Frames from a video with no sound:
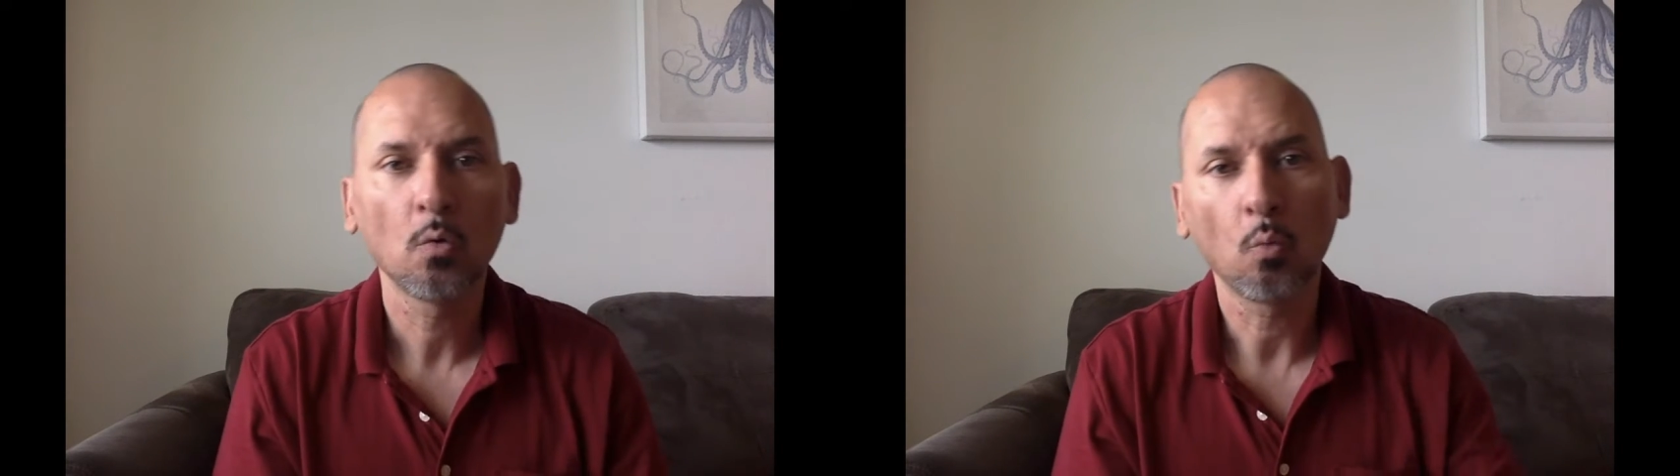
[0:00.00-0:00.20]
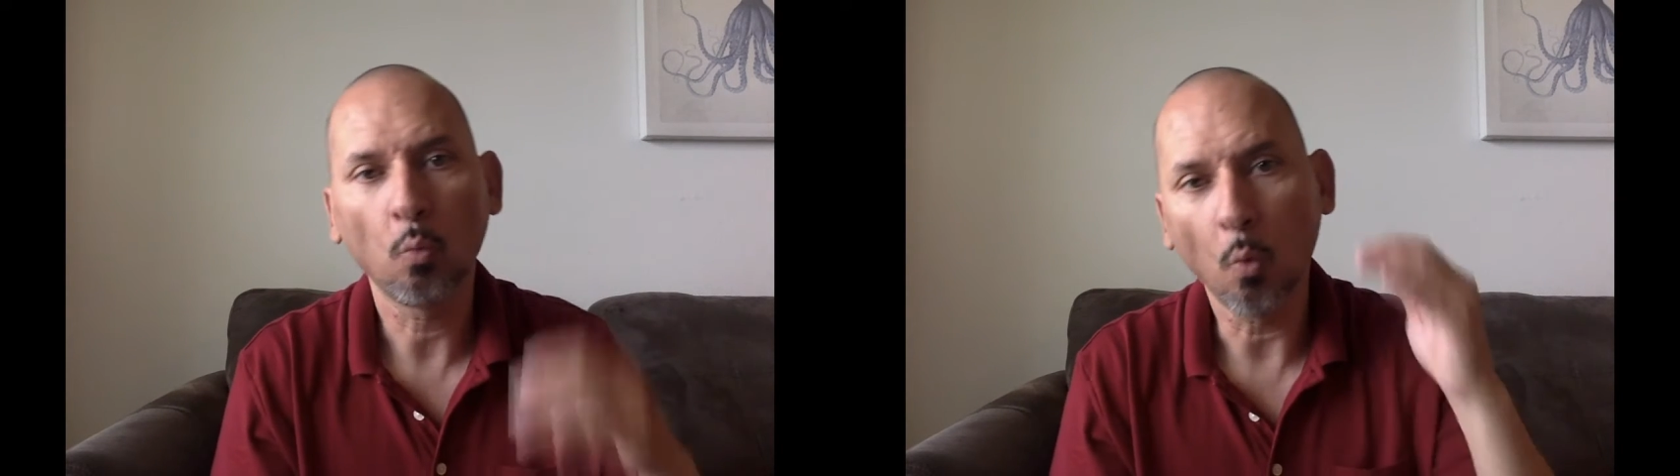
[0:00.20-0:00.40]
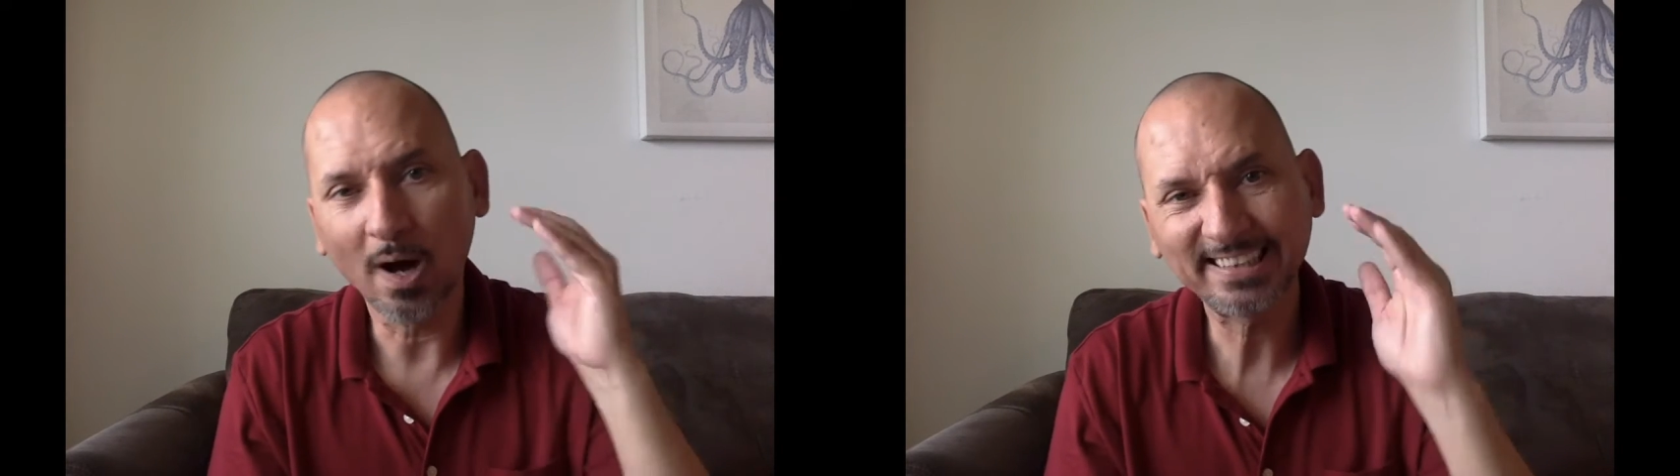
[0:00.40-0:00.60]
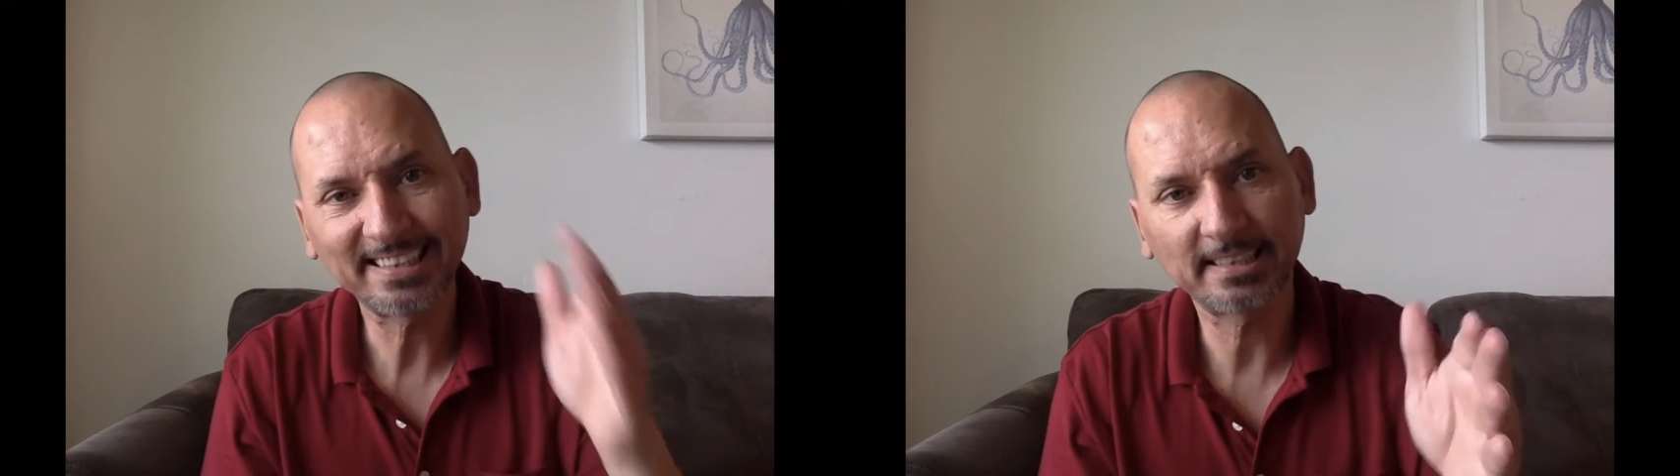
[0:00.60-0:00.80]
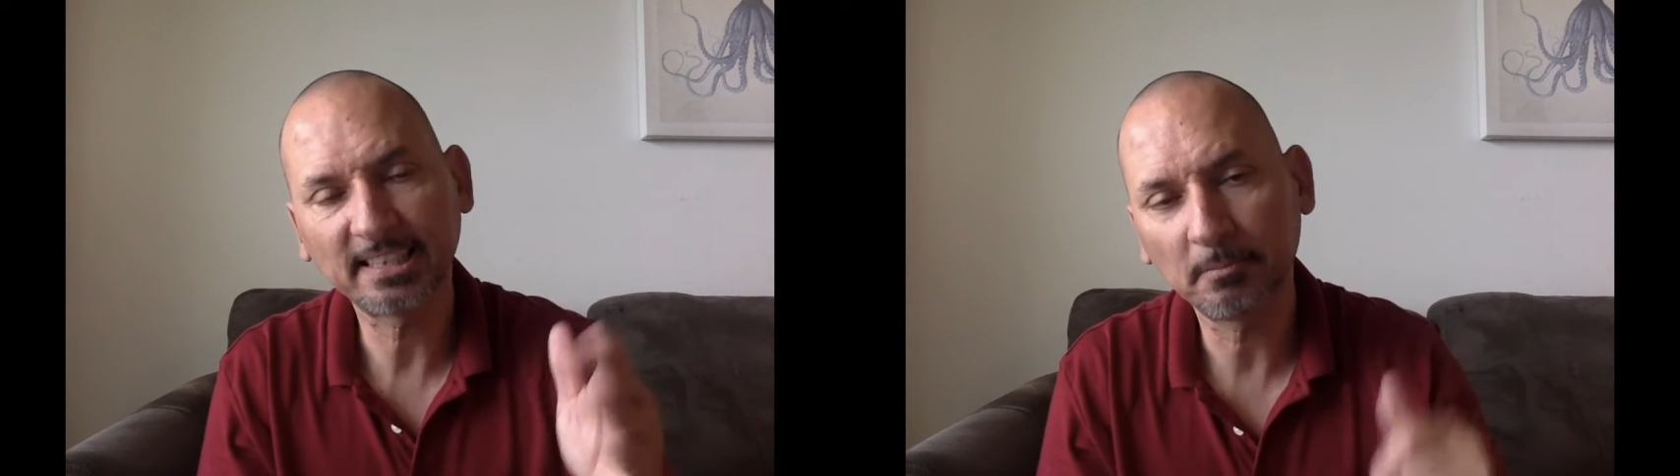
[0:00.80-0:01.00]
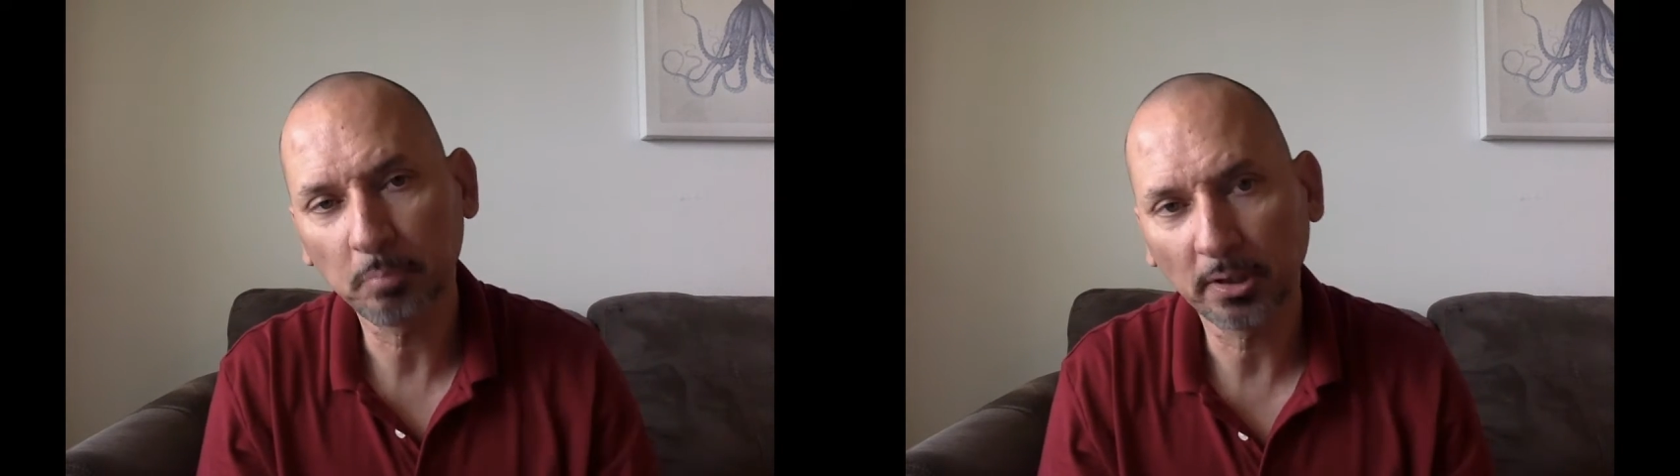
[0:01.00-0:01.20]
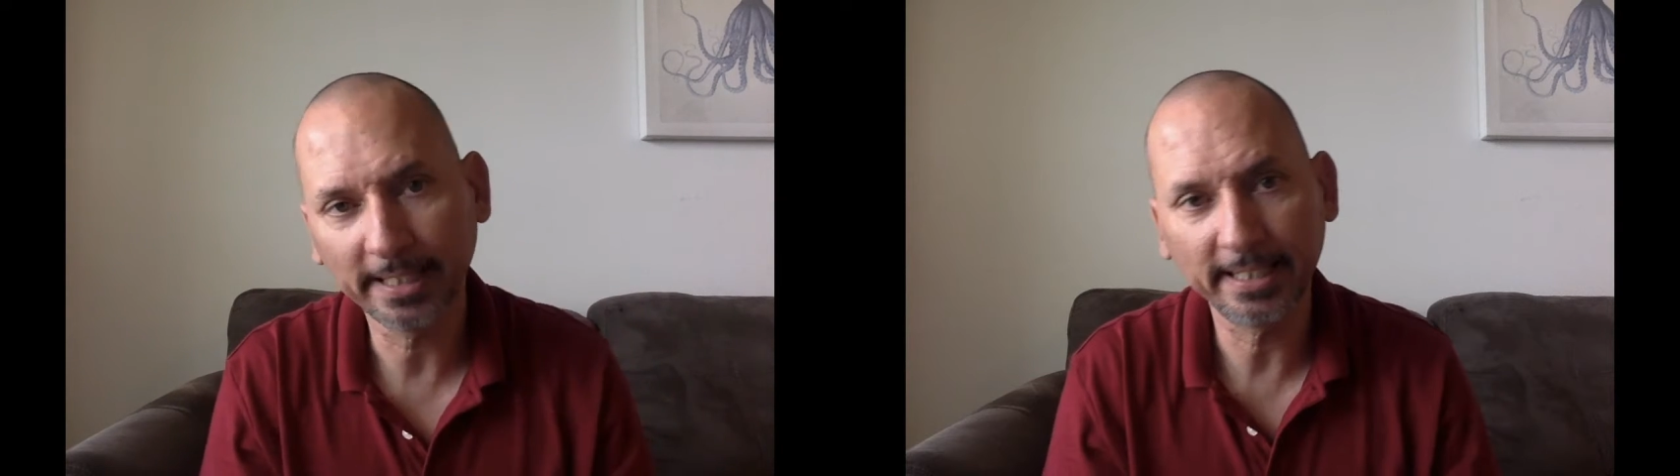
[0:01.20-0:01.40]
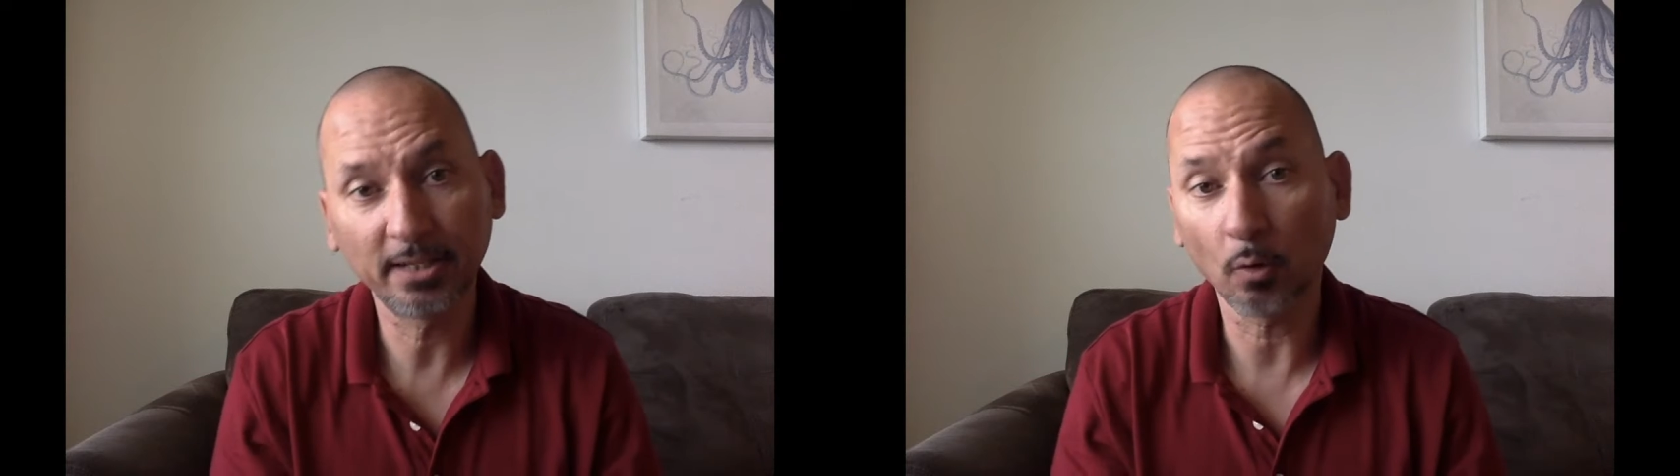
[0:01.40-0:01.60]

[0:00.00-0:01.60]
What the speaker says: once it's completed,